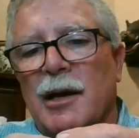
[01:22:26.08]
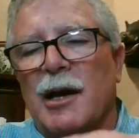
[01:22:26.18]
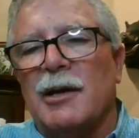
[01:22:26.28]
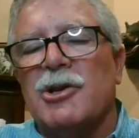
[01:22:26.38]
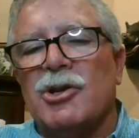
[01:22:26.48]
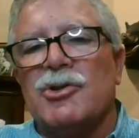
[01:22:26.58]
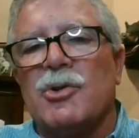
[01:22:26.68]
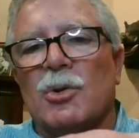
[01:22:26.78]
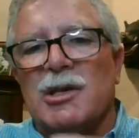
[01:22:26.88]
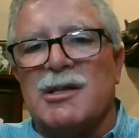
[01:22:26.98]

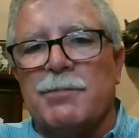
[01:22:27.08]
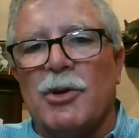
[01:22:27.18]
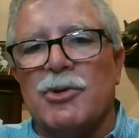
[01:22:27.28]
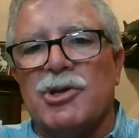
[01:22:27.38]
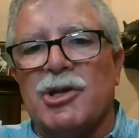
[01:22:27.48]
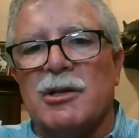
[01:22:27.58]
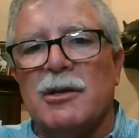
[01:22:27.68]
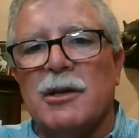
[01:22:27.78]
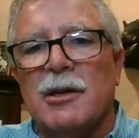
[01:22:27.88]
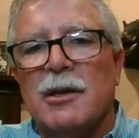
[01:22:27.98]
uncontrolled explosion
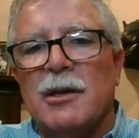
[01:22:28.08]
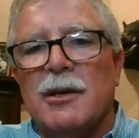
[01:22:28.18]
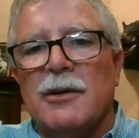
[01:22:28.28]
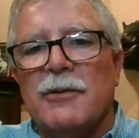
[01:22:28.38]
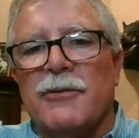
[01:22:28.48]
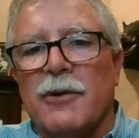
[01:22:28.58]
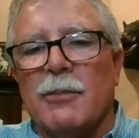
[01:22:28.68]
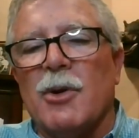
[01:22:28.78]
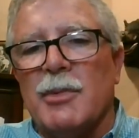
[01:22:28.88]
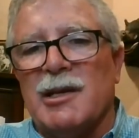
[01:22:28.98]
for a
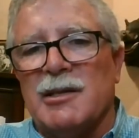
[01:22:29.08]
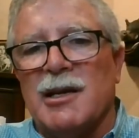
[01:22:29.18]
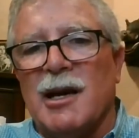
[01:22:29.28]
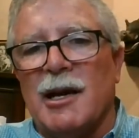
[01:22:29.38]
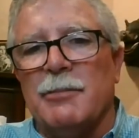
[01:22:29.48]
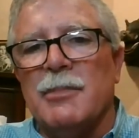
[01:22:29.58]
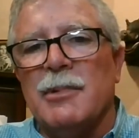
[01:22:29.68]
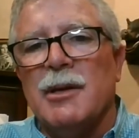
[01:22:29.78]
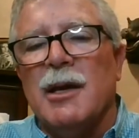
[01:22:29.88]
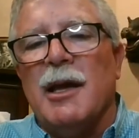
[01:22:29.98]
moment in time,
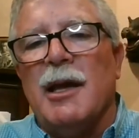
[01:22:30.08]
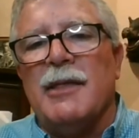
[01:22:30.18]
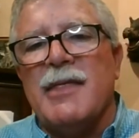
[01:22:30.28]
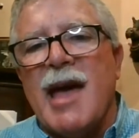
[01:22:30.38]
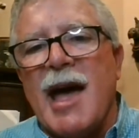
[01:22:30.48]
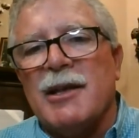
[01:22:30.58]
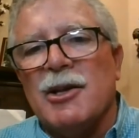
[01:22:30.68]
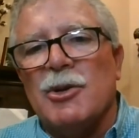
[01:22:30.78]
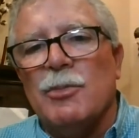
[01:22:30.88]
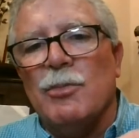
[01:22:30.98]
and that
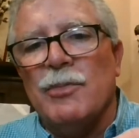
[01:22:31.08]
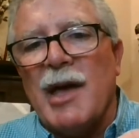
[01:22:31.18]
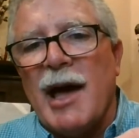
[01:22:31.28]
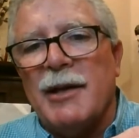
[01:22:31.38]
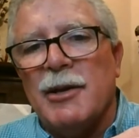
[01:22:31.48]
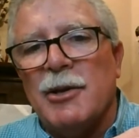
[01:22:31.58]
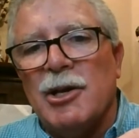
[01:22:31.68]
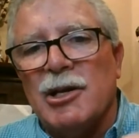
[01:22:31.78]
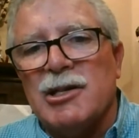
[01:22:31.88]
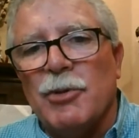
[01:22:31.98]
that
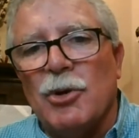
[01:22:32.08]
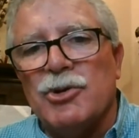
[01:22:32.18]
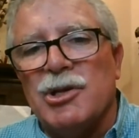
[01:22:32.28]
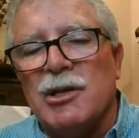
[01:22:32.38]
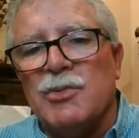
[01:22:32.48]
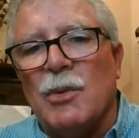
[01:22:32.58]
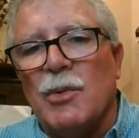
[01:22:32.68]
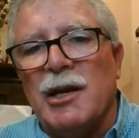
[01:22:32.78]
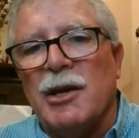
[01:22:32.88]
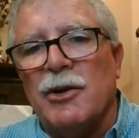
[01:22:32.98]
explosion is what
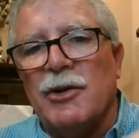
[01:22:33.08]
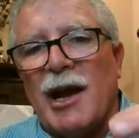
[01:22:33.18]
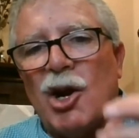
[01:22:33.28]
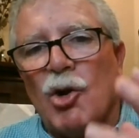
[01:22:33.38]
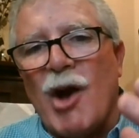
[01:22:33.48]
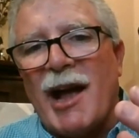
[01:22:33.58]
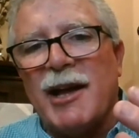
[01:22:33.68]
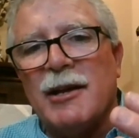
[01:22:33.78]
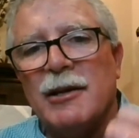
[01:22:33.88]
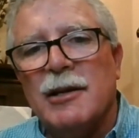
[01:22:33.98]
we hear that crack,
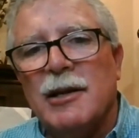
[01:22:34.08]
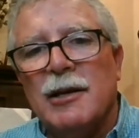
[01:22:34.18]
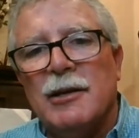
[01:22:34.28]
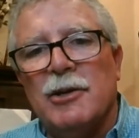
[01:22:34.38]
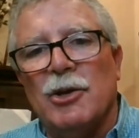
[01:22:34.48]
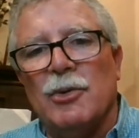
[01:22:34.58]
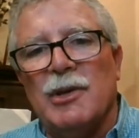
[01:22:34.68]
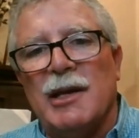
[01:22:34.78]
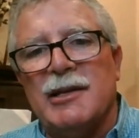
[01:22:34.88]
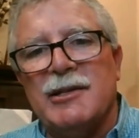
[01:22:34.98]
you know, when
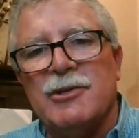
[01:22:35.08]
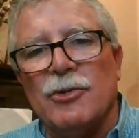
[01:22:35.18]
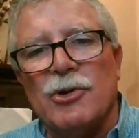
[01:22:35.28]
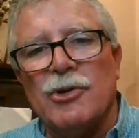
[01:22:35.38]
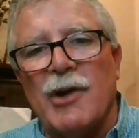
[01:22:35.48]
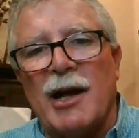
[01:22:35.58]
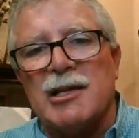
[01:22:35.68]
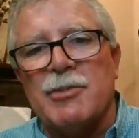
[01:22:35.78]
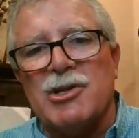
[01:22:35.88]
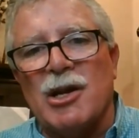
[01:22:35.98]
that diesel crack,
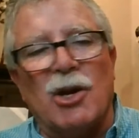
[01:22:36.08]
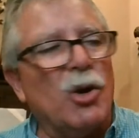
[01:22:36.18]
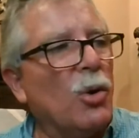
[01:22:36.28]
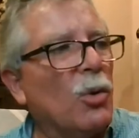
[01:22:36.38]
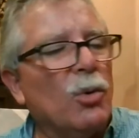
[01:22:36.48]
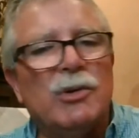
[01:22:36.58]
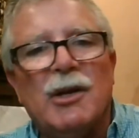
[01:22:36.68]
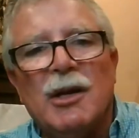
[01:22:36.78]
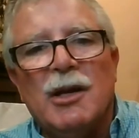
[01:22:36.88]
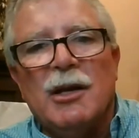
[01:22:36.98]
especially on a cold
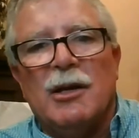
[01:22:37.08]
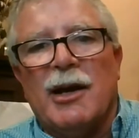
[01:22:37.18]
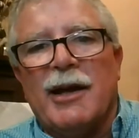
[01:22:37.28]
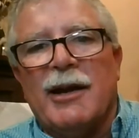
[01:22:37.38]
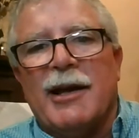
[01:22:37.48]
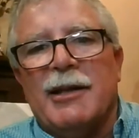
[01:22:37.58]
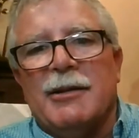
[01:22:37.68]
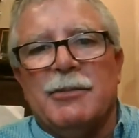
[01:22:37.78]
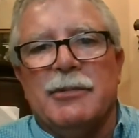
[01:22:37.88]
yeah, I got a guy that